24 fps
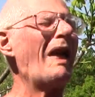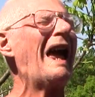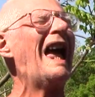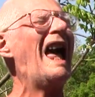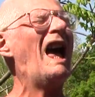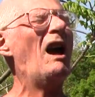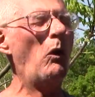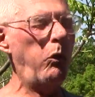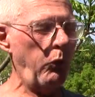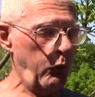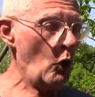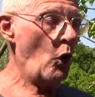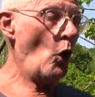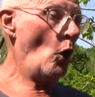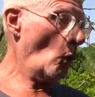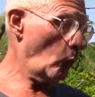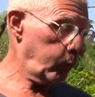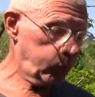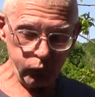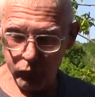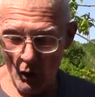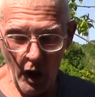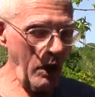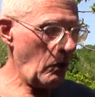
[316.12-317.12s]
Oh,
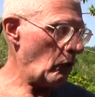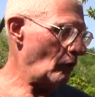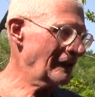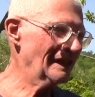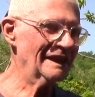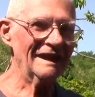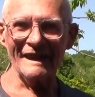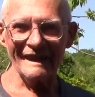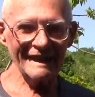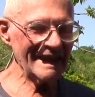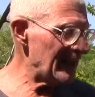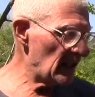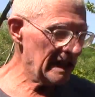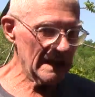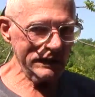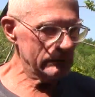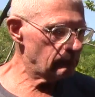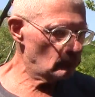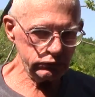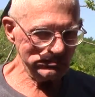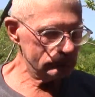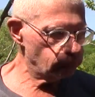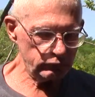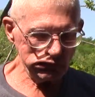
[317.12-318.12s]
whoa! Yeah!
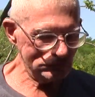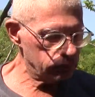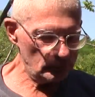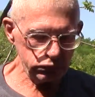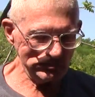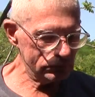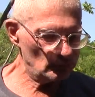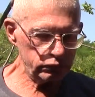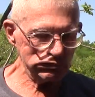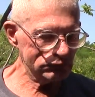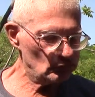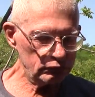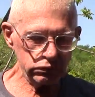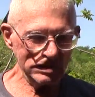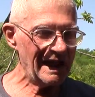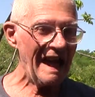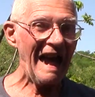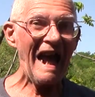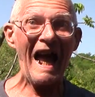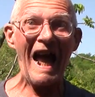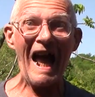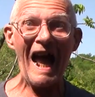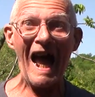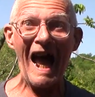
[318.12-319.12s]

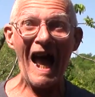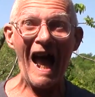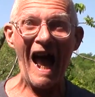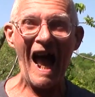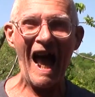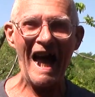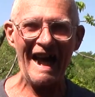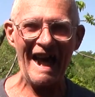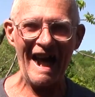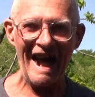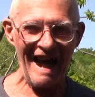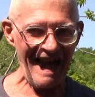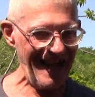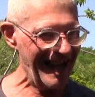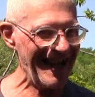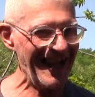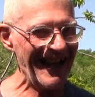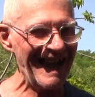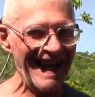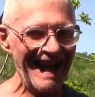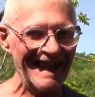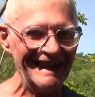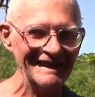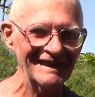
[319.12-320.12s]
Ah!
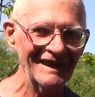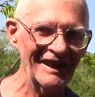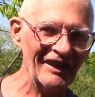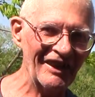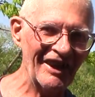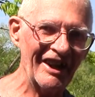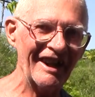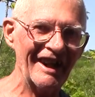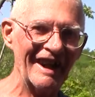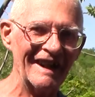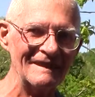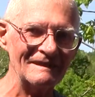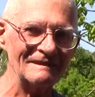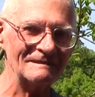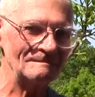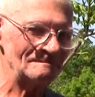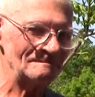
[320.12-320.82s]
All right.